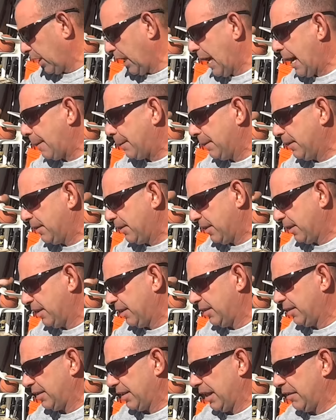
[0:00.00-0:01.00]
what happens
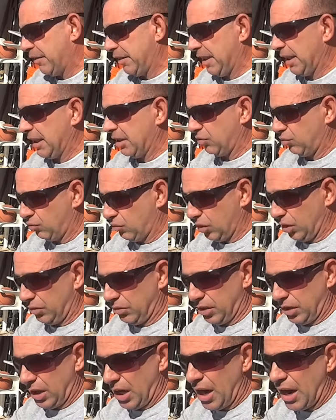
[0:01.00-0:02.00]
is everything gets really,
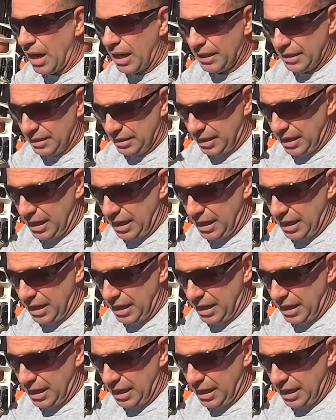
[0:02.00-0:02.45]
really hot